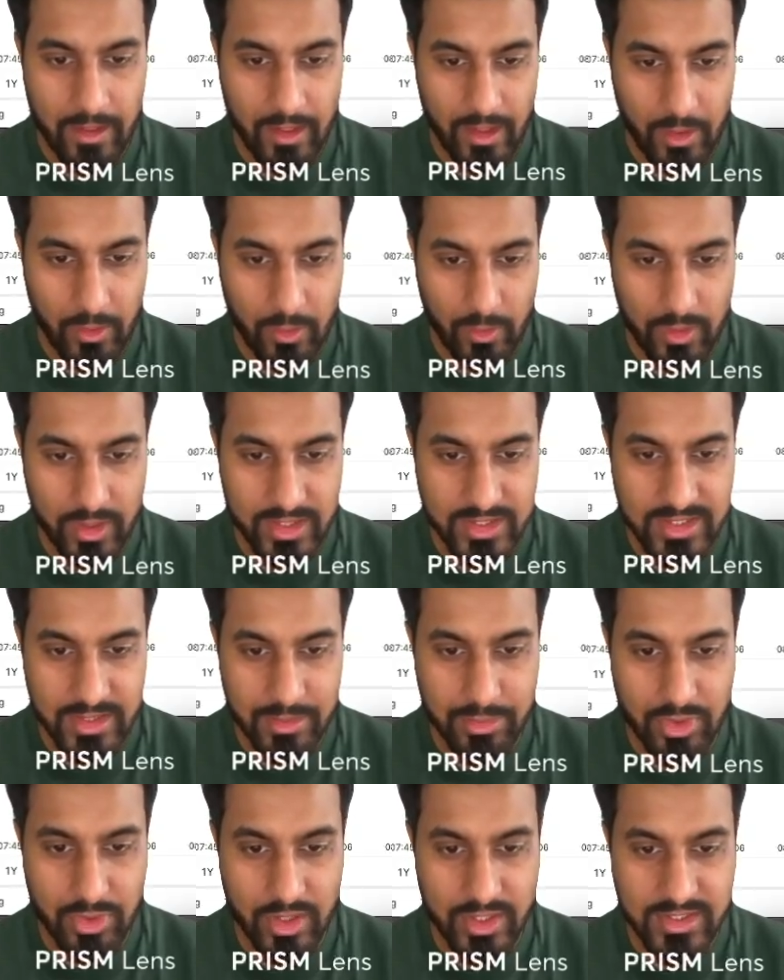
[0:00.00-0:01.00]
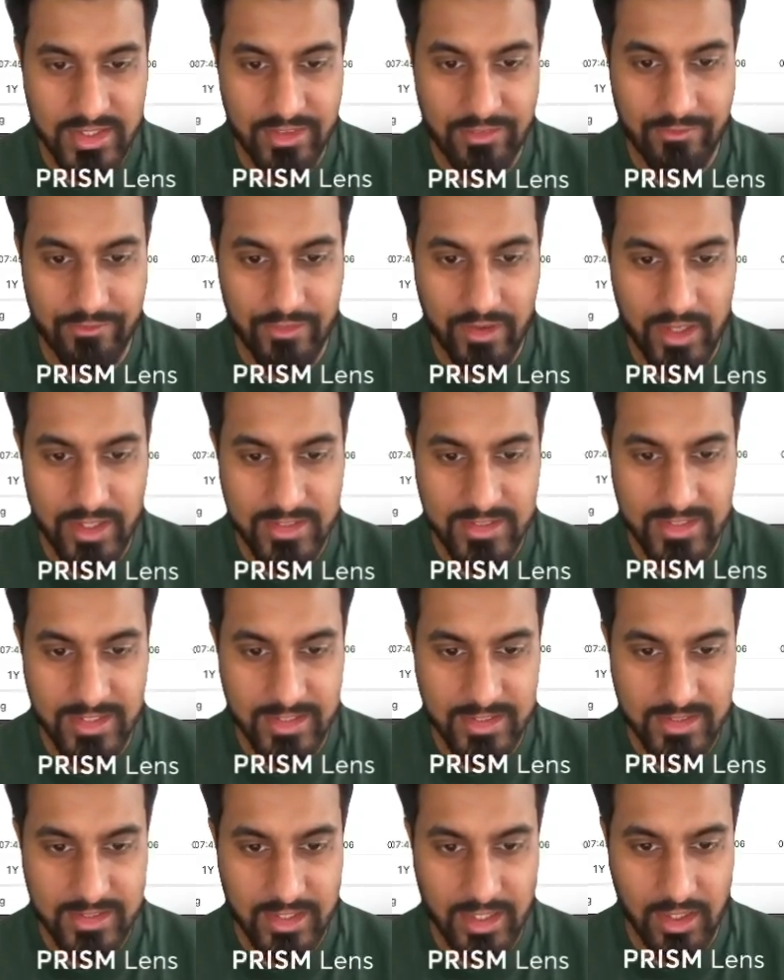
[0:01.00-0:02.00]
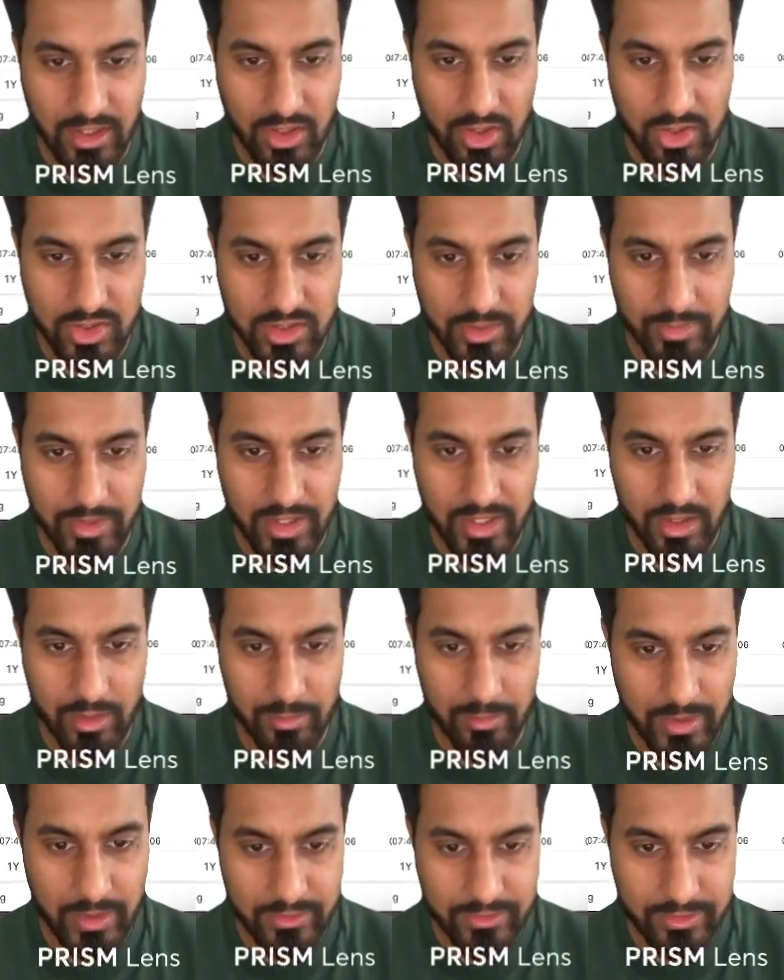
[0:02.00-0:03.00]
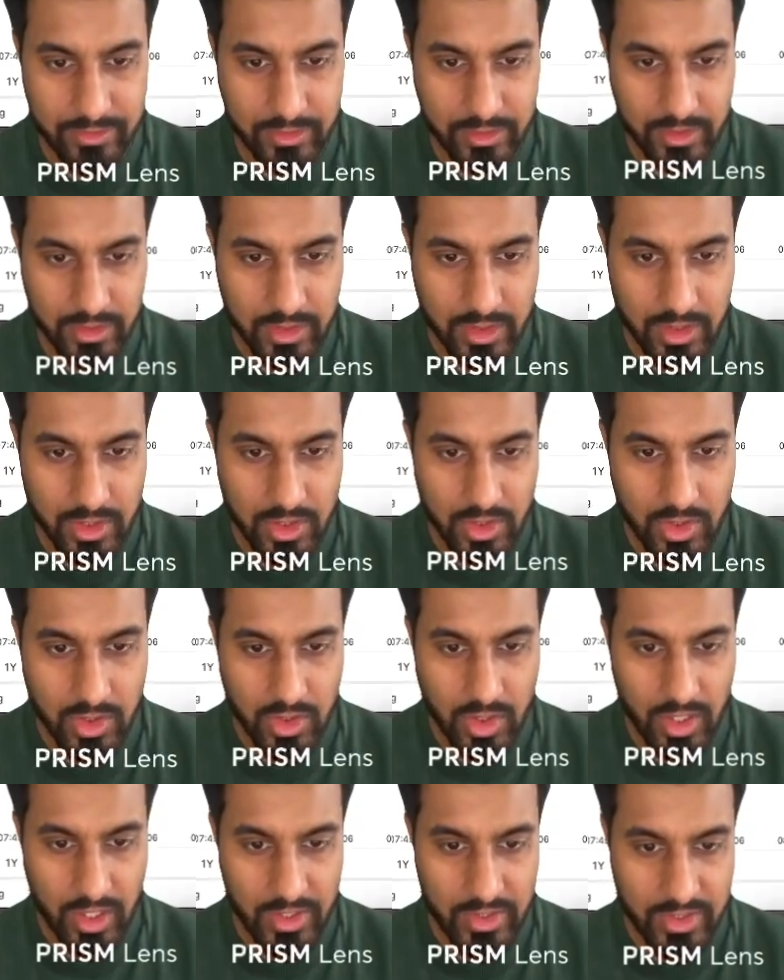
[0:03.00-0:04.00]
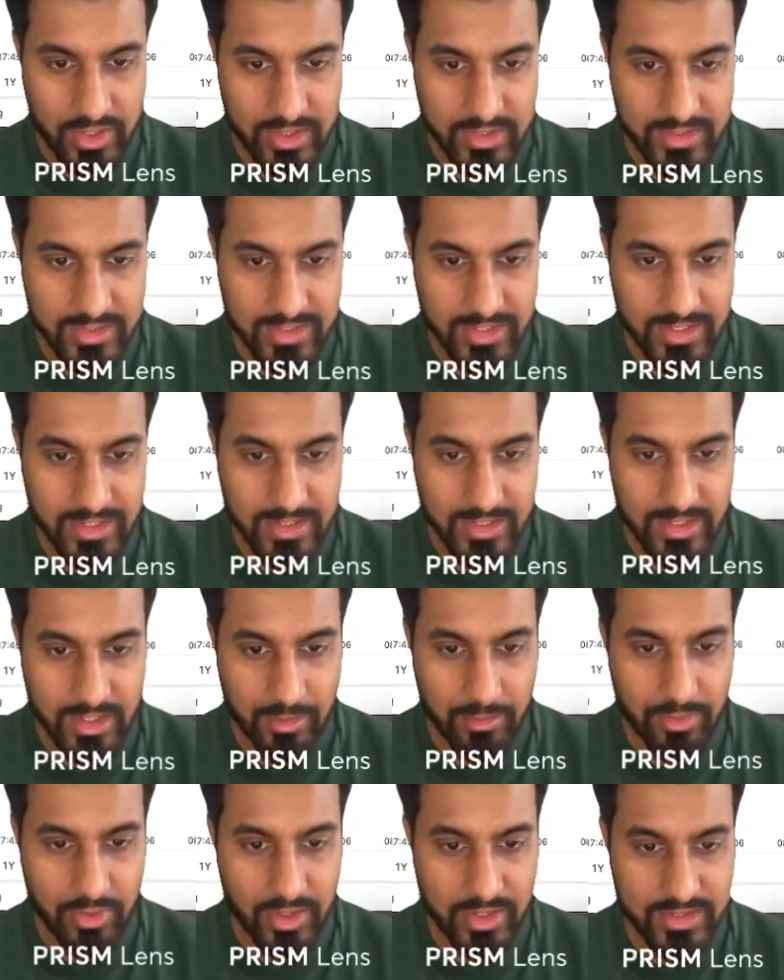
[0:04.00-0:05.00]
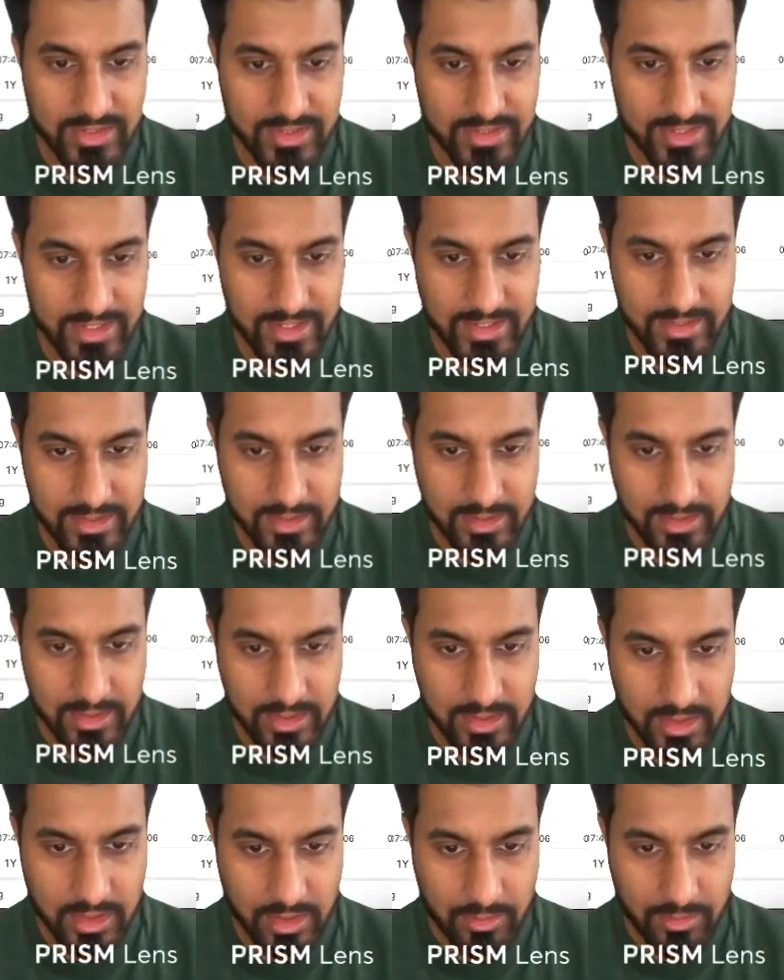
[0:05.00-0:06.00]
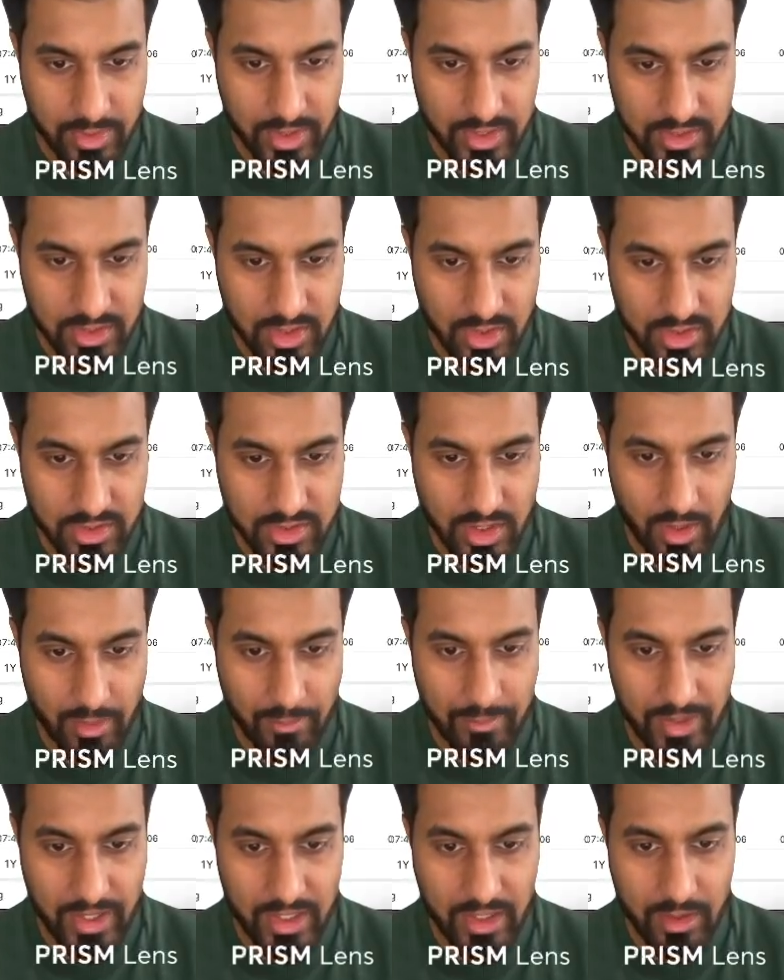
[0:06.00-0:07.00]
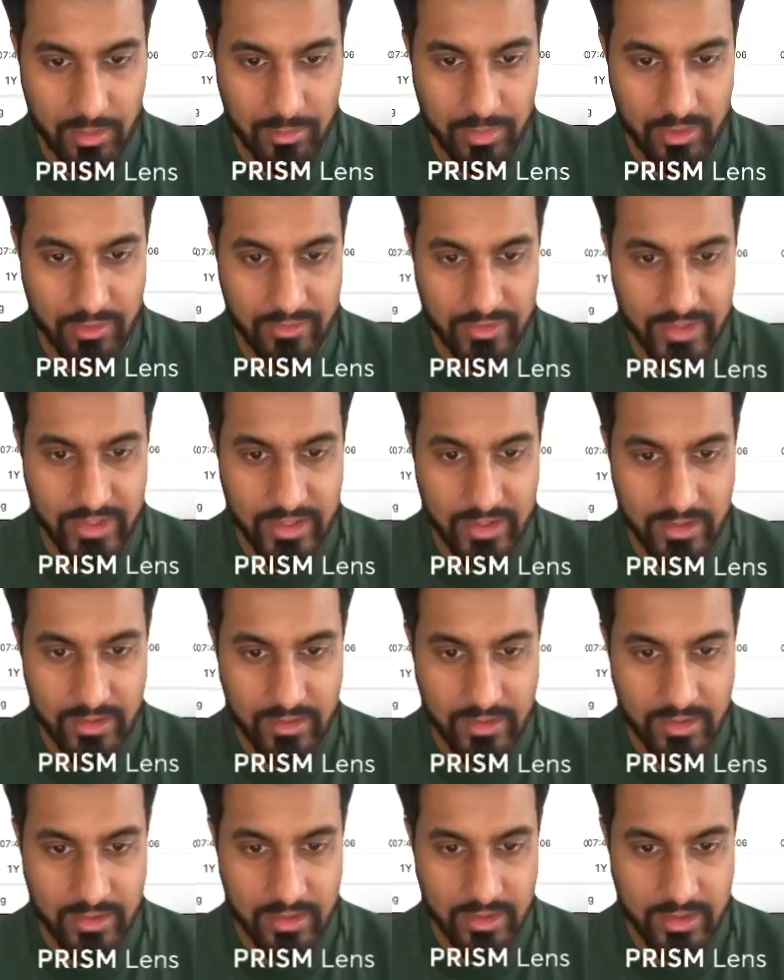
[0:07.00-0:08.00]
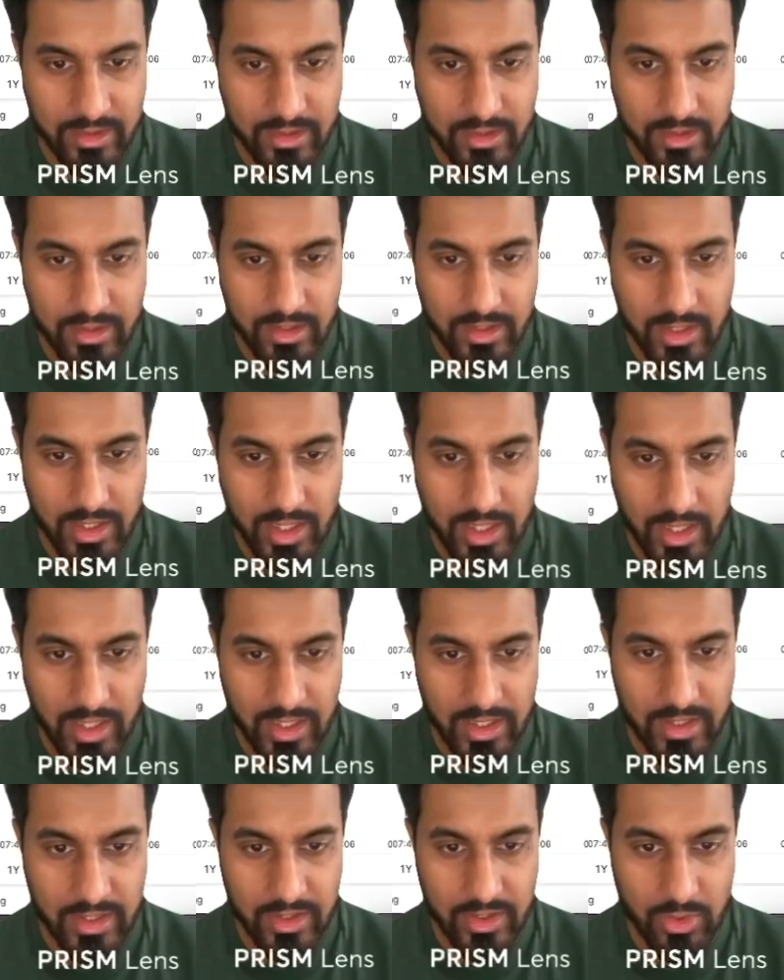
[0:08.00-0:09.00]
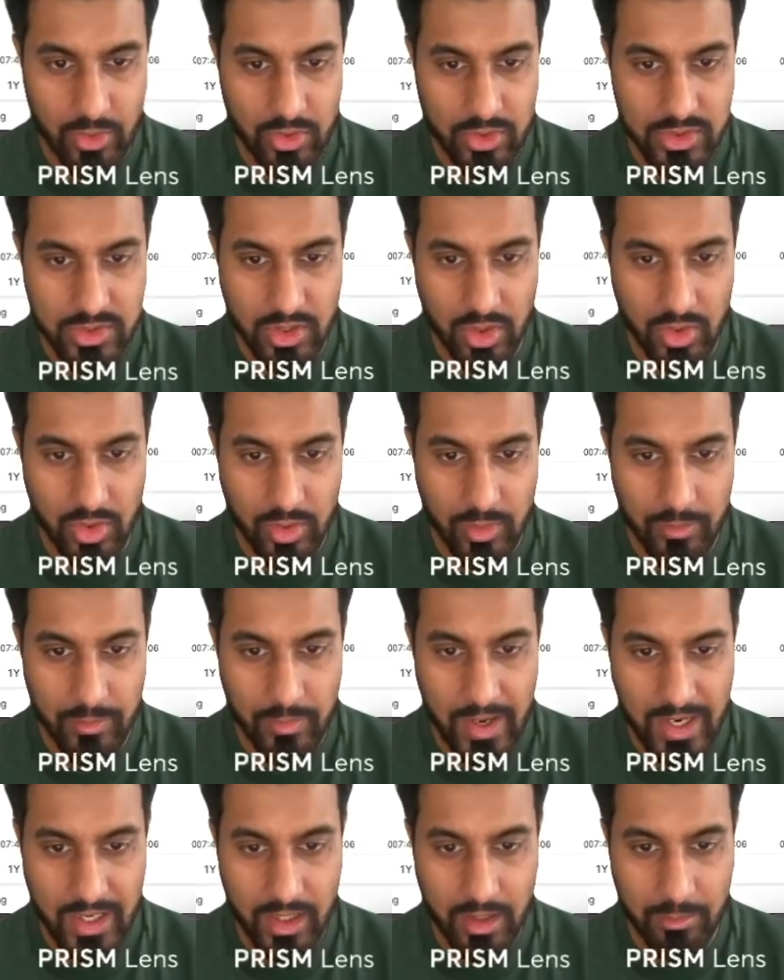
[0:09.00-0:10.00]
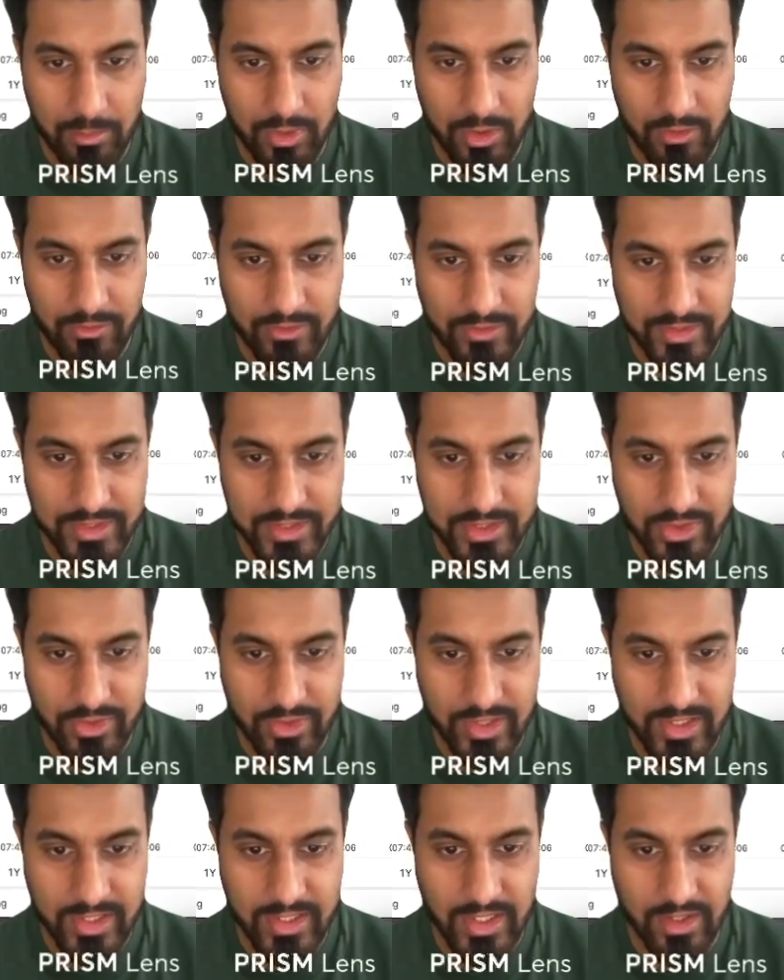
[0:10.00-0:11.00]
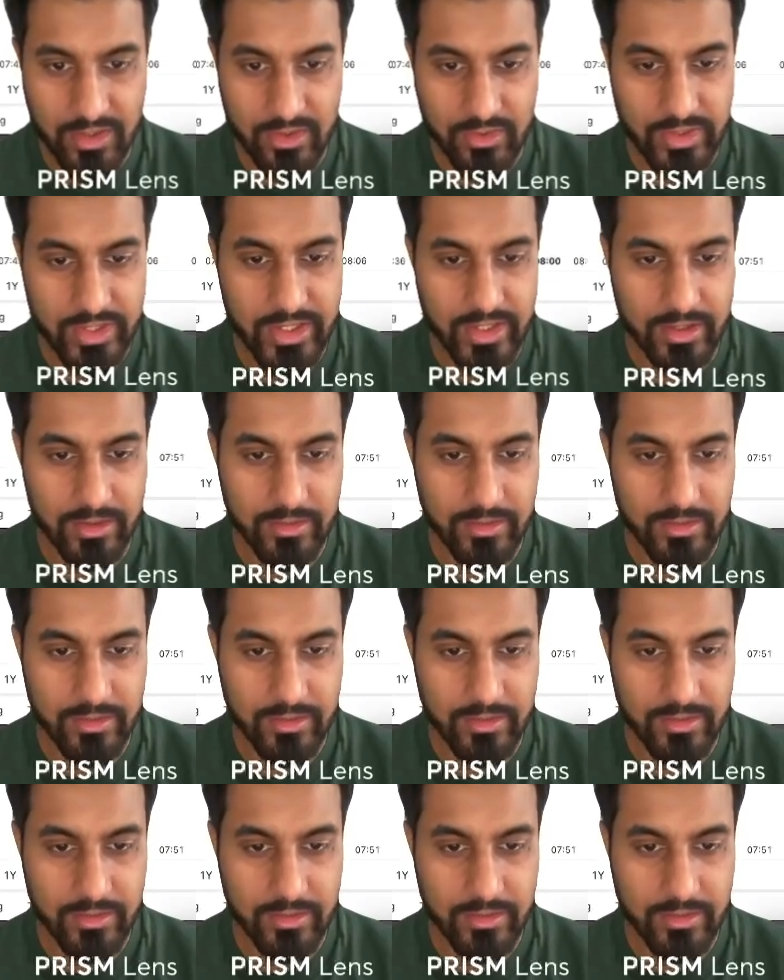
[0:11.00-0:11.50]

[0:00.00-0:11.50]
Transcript: And we want to see price inverse this and close it back above. And you can see that price did. Price closed back above here and also back above this green candle here.